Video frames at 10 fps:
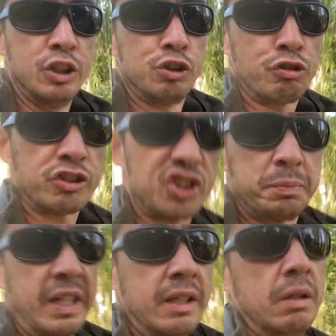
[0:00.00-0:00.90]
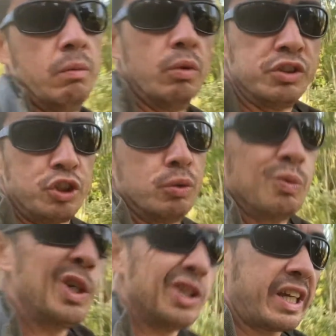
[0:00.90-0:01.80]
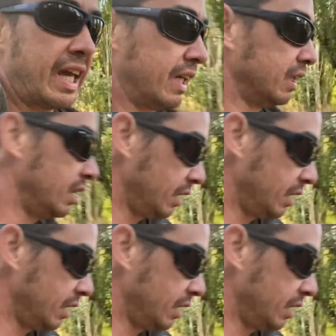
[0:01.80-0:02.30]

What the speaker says: Trust me, once you're working